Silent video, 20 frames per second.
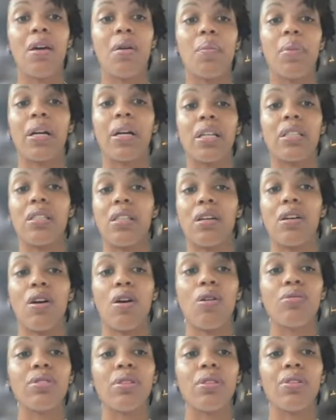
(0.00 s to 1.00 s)
Because the
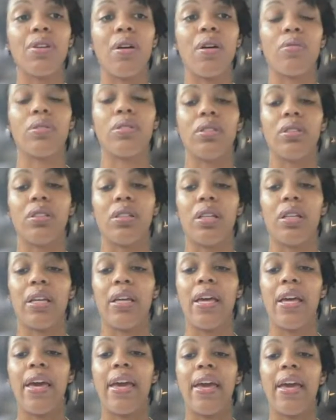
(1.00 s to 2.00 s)
goals are no good
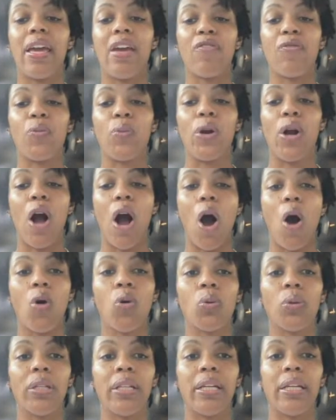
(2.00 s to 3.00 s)
if we're
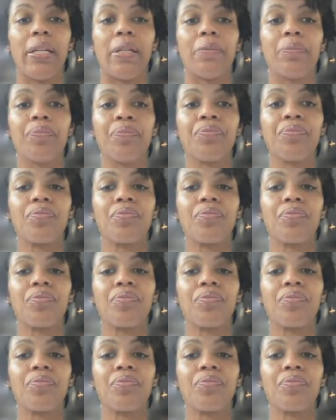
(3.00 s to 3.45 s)
only